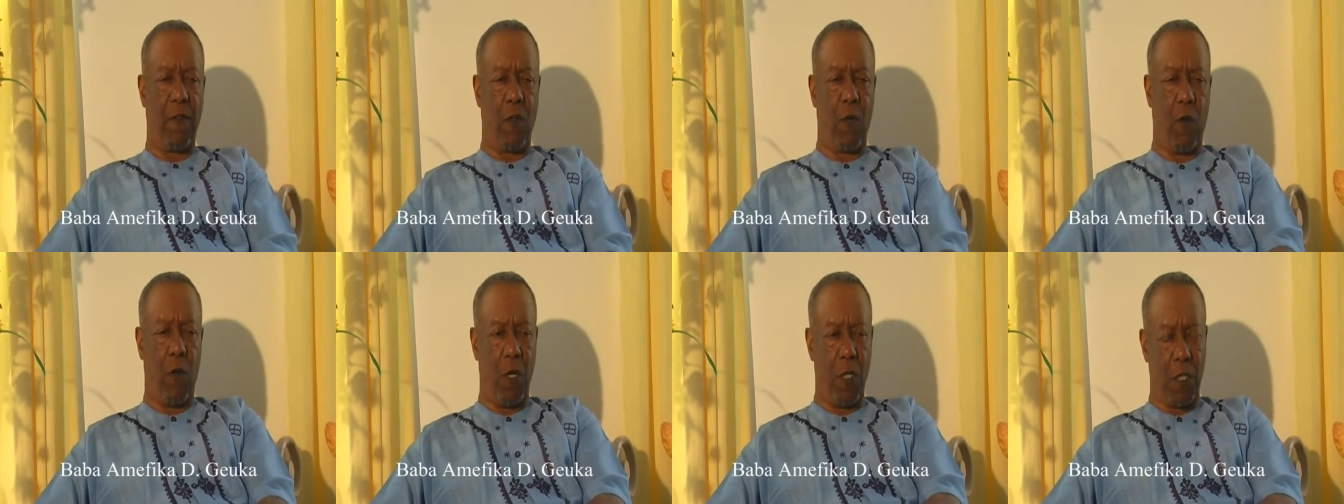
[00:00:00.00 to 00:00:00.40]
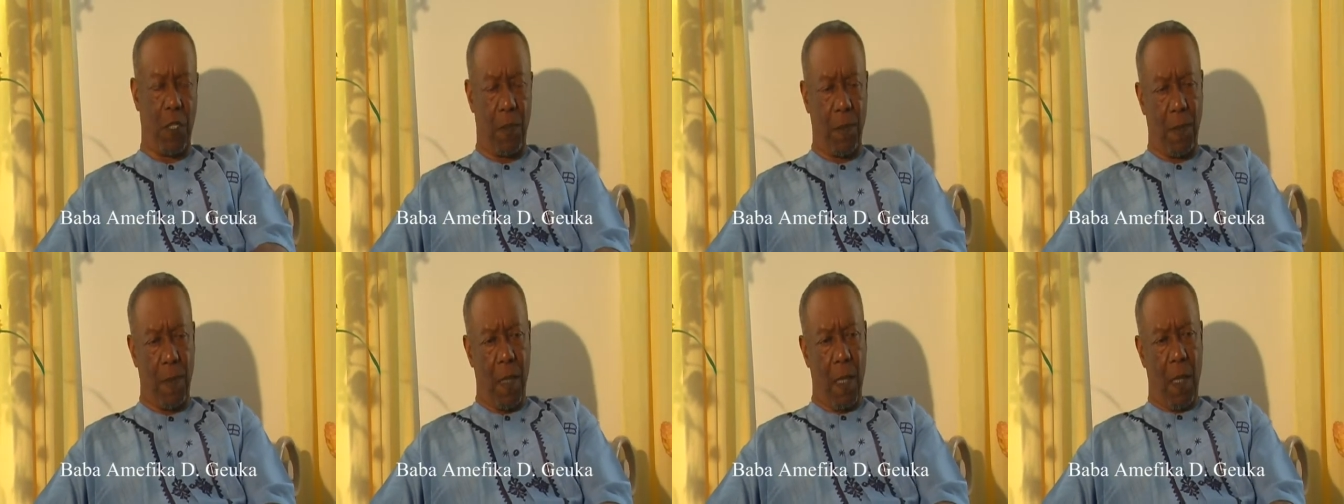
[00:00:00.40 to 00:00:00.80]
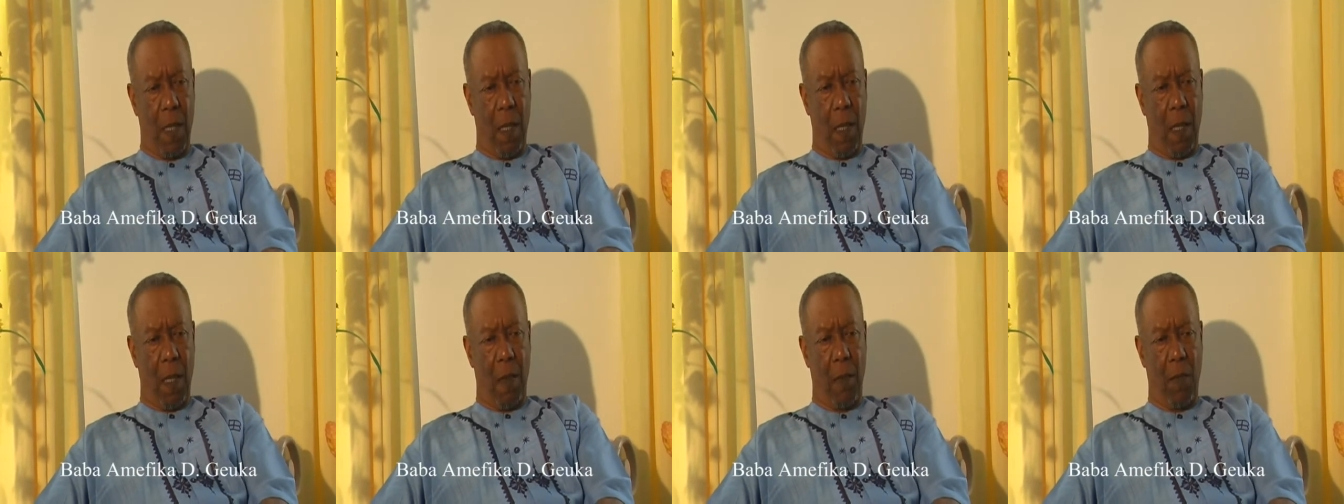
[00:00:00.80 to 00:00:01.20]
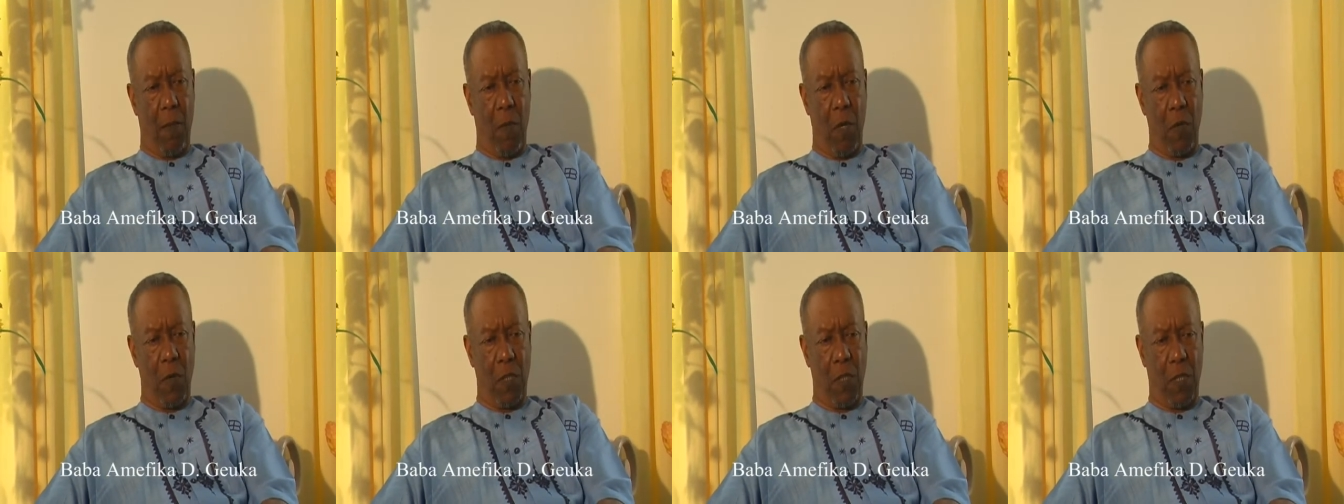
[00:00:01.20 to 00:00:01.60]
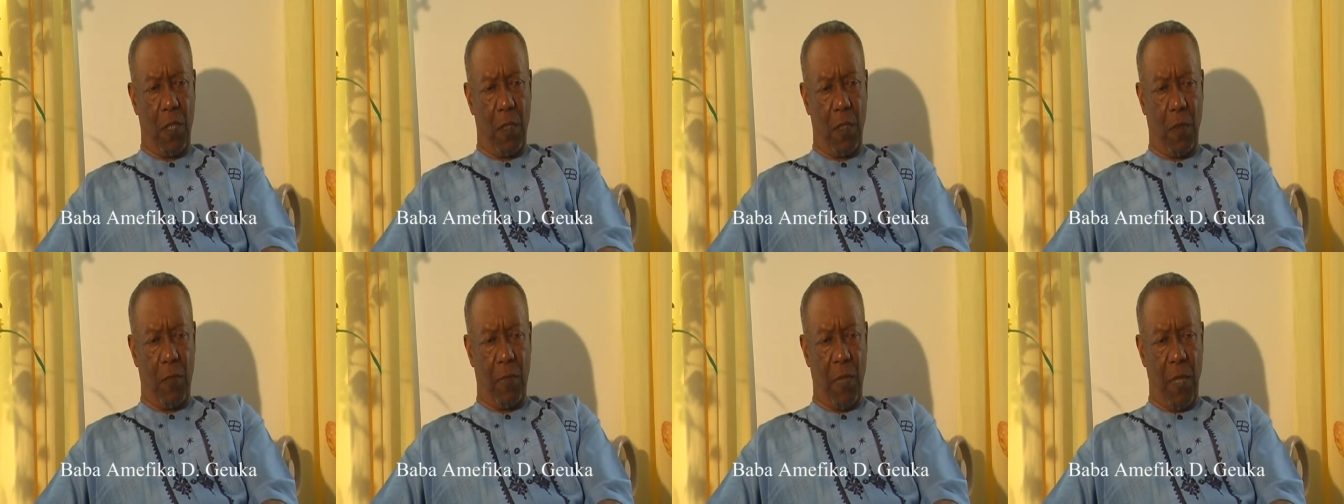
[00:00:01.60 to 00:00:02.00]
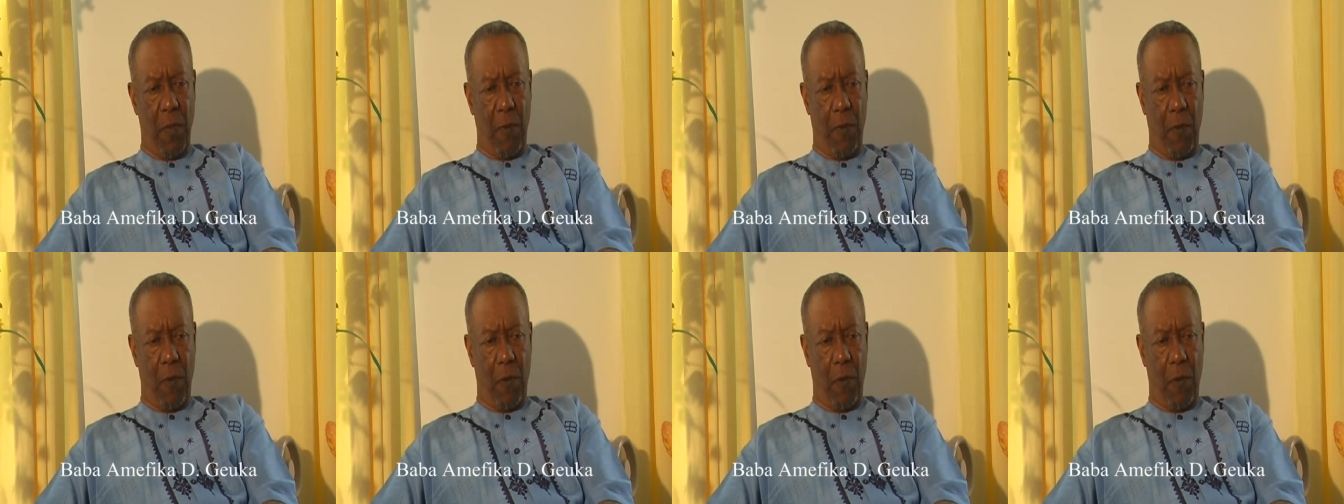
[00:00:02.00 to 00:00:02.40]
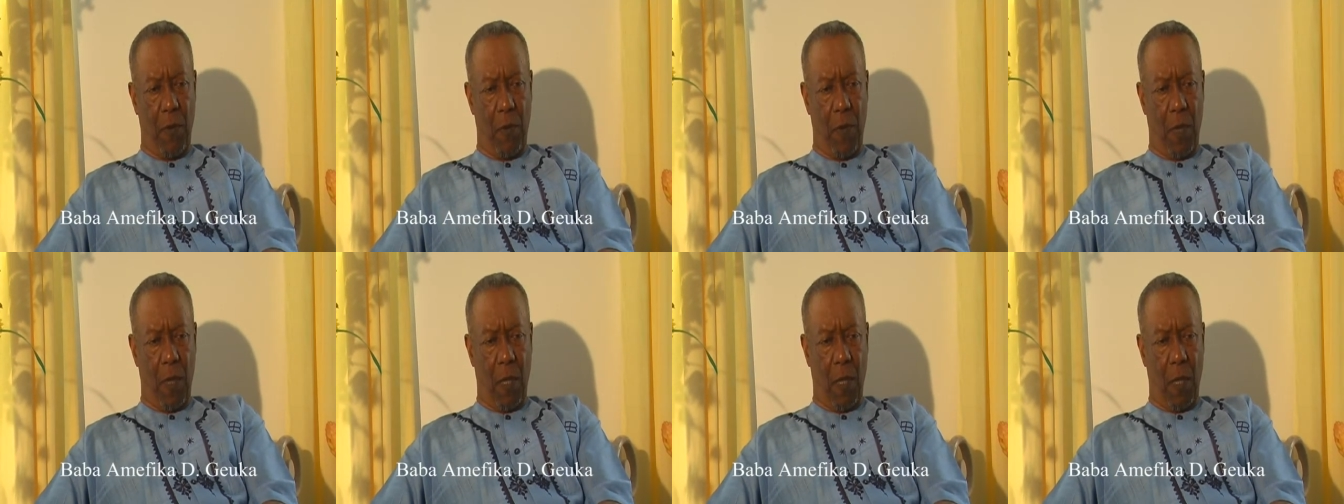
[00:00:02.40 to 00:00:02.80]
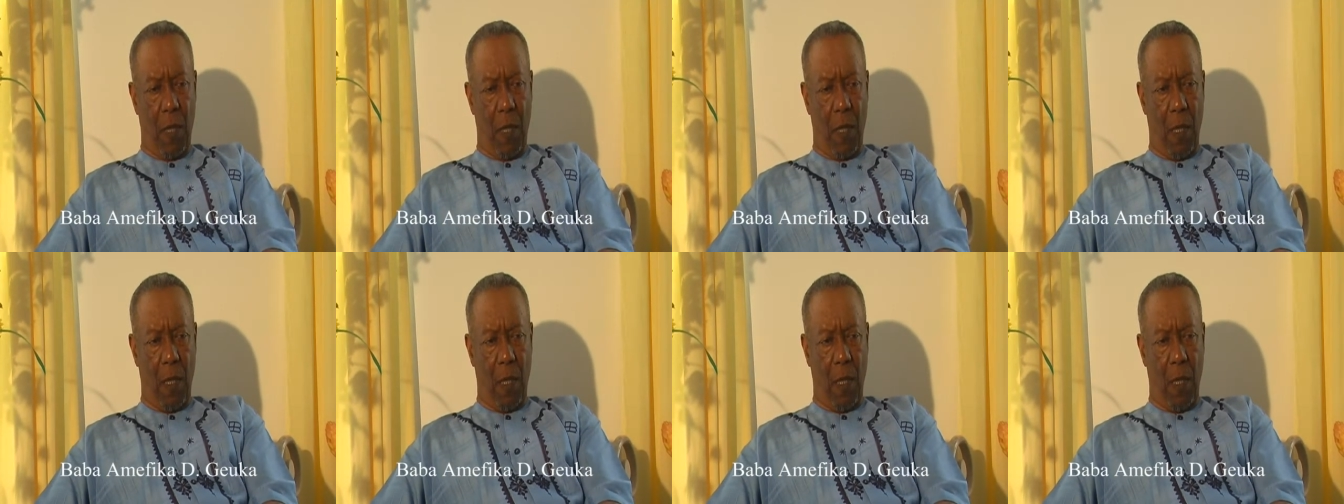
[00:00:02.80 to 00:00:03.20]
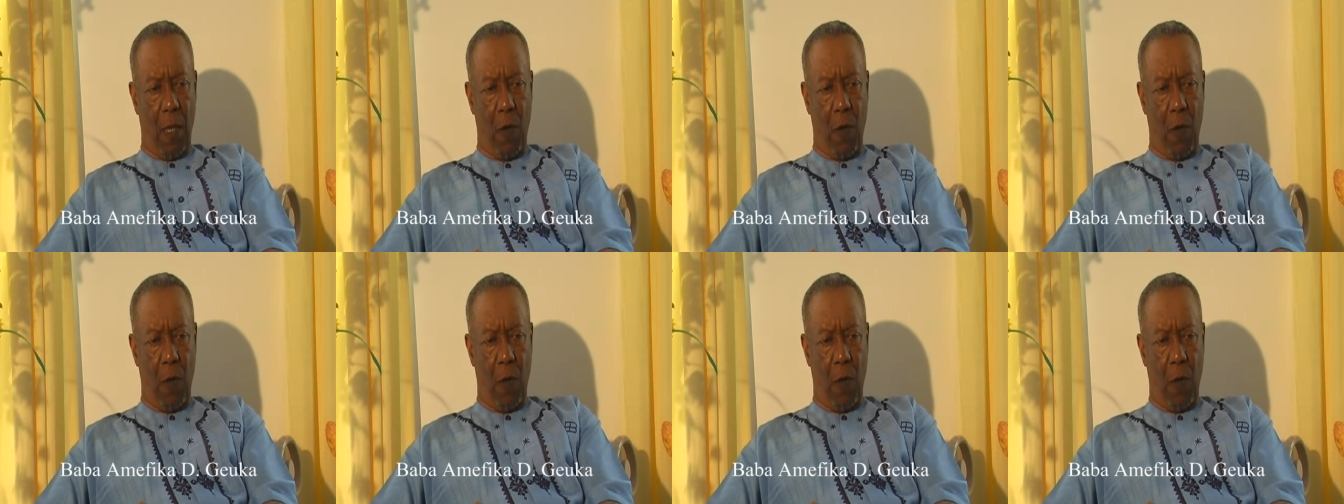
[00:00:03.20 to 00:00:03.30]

Of course, most of the people uh,